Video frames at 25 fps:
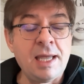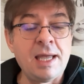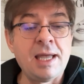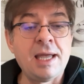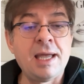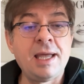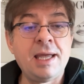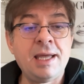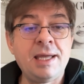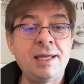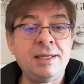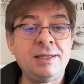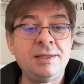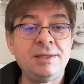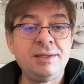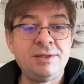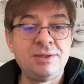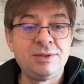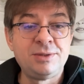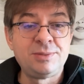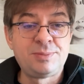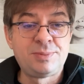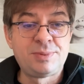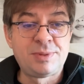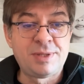and
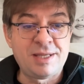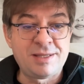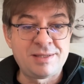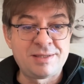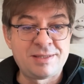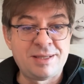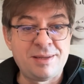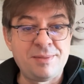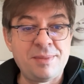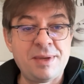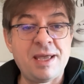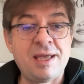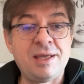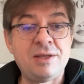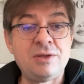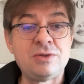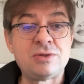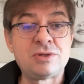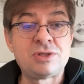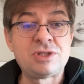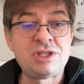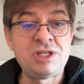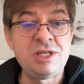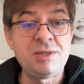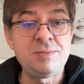you place them and you
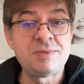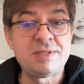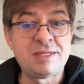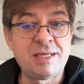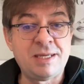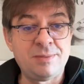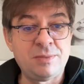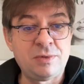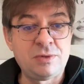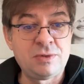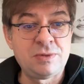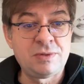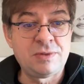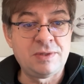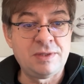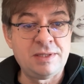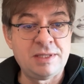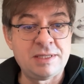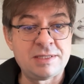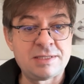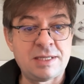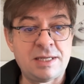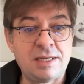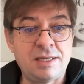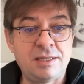ship them to the
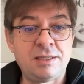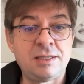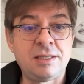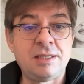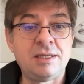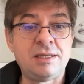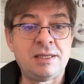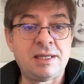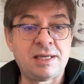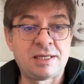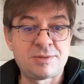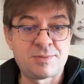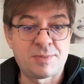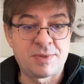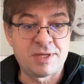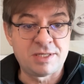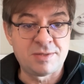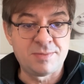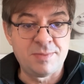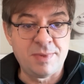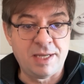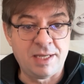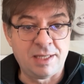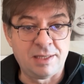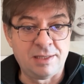Netherlands in express
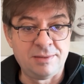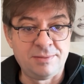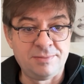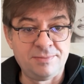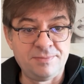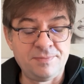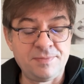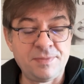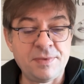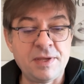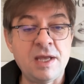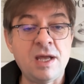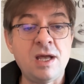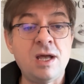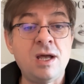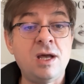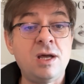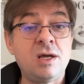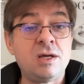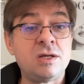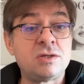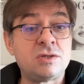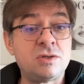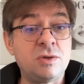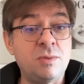mail.
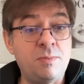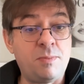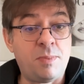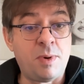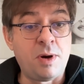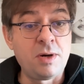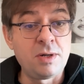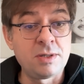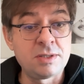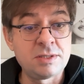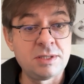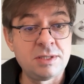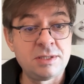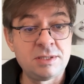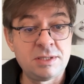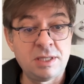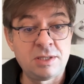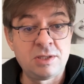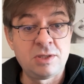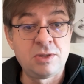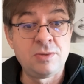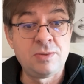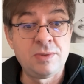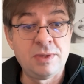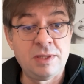The box
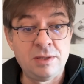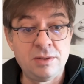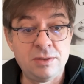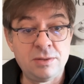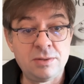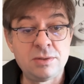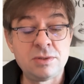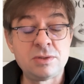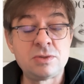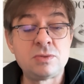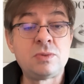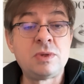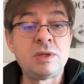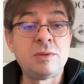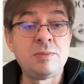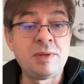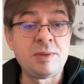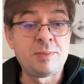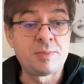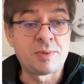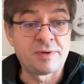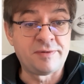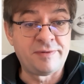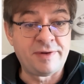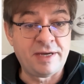that you will use will be
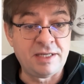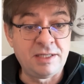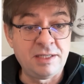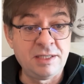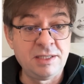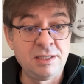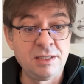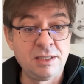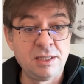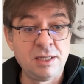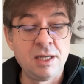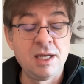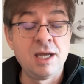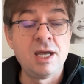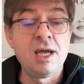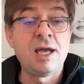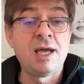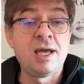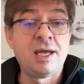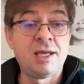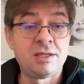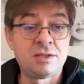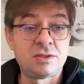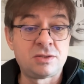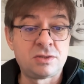provided
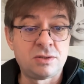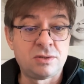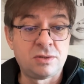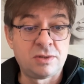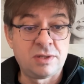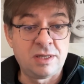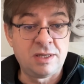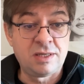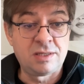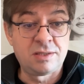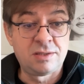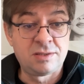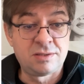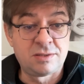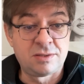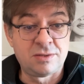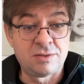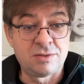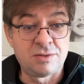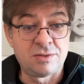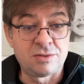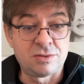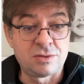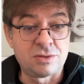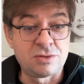and
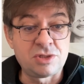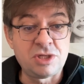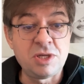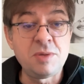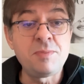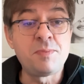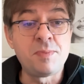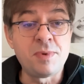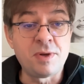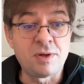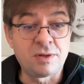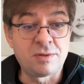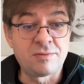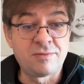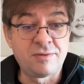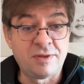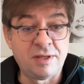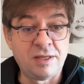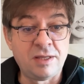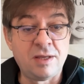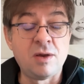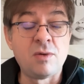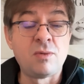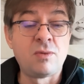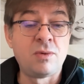the shipment
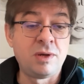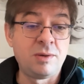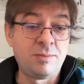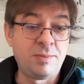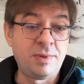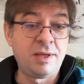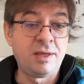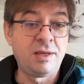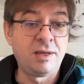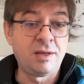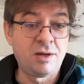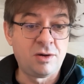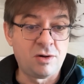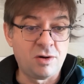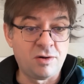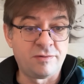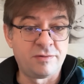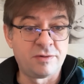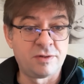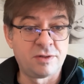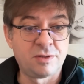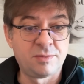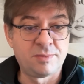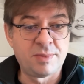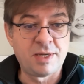fee will be
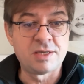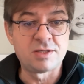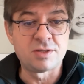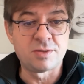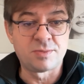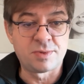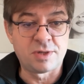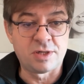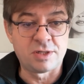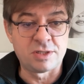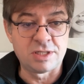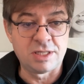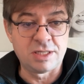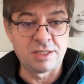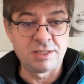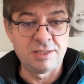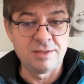covered by the project.